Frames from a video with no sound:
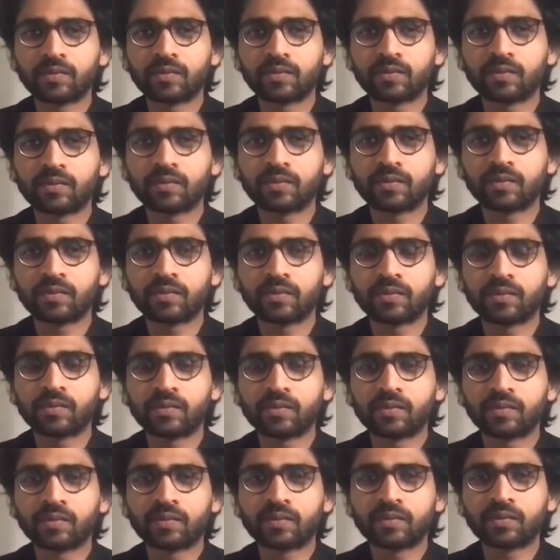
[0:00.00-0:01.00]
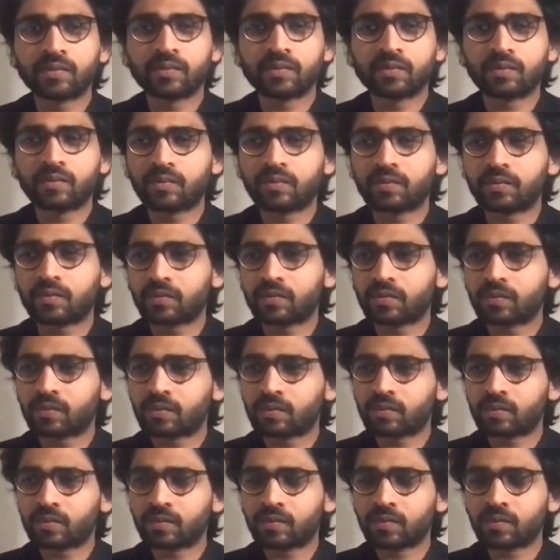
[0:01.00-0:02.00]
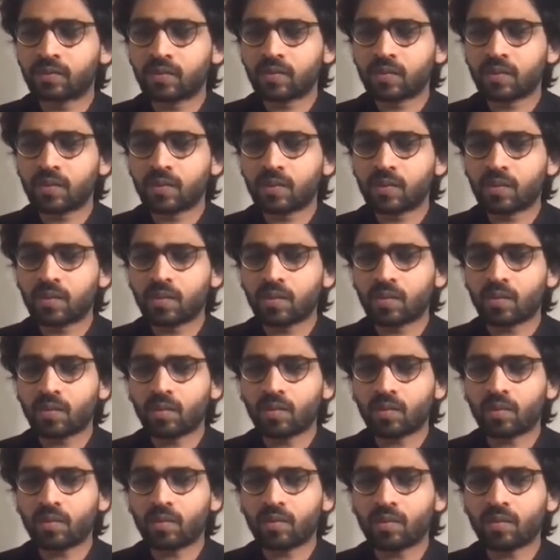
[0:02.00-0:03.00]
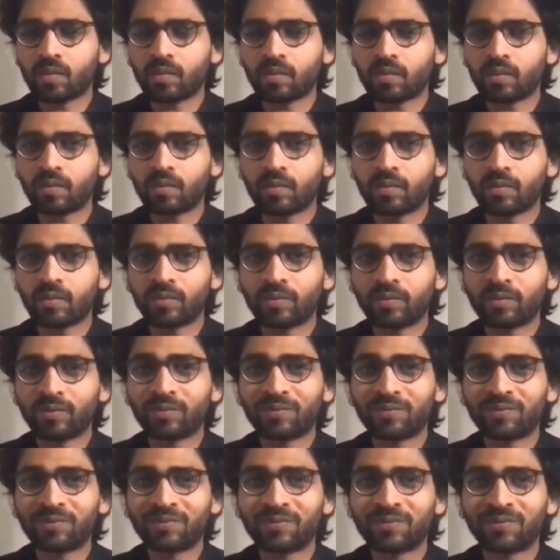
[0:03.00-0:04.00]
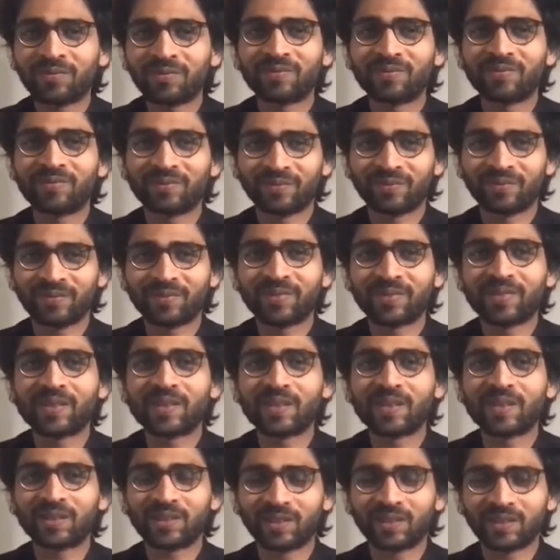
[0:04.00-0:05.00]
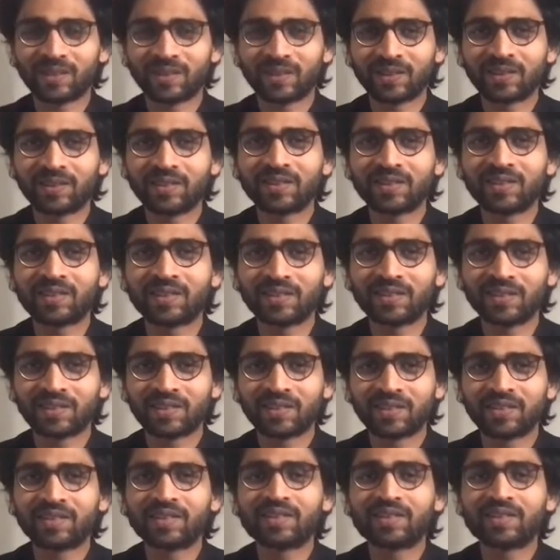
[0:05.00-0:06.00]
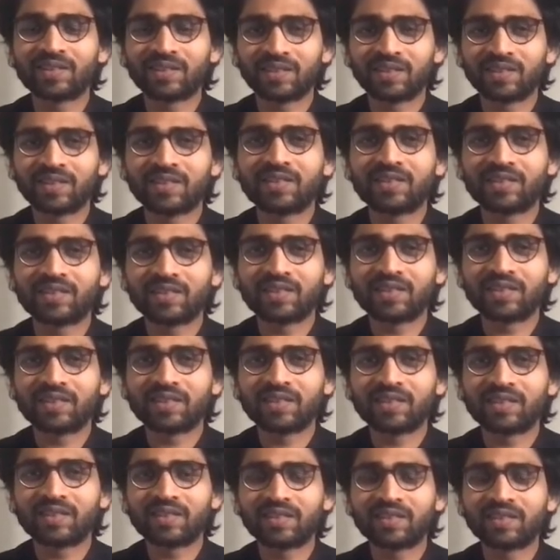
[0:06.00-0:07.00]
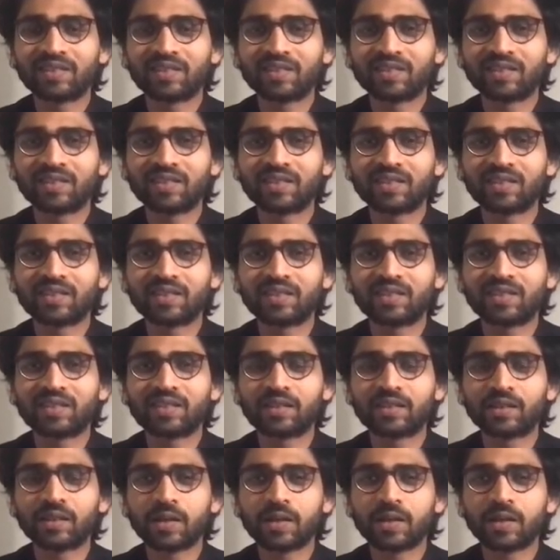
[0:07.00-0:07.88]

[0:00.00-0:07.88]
No words are spoken by the person on screen.